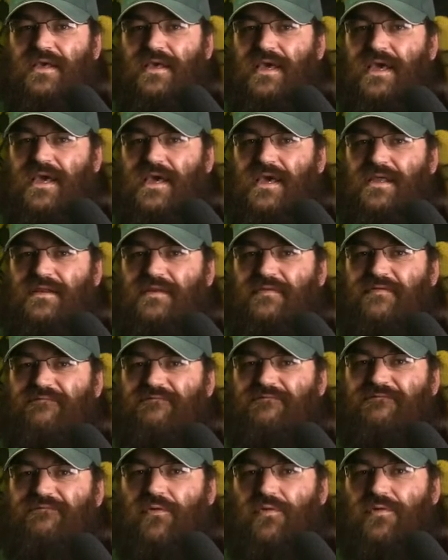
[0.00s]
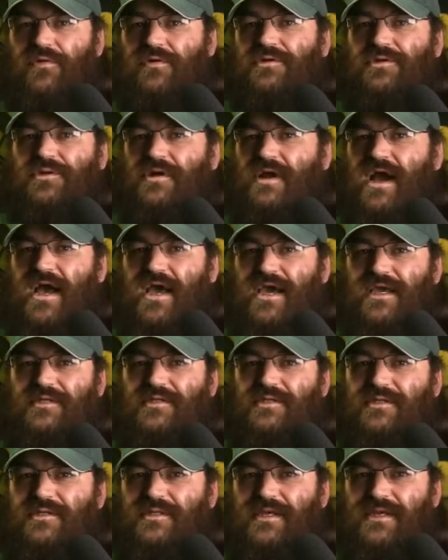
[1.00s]
and 4
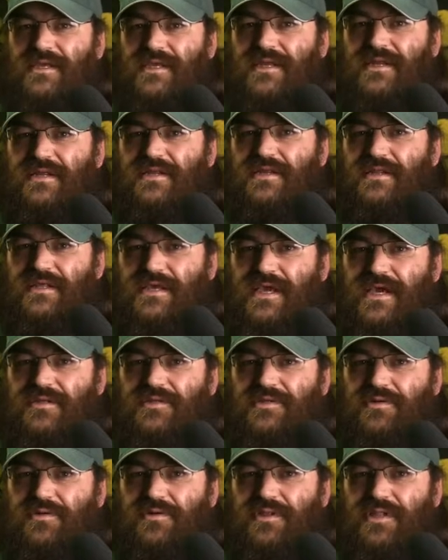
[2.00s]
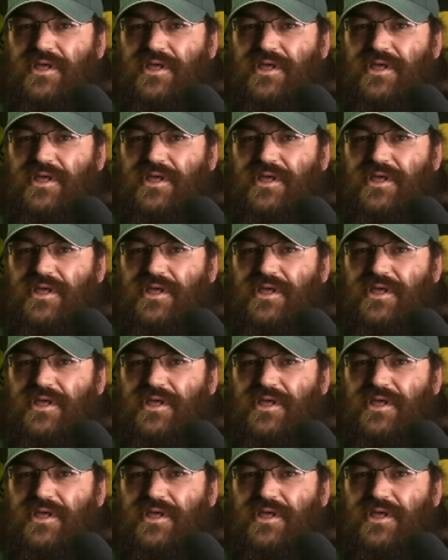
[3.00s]
tries to get into the end zone,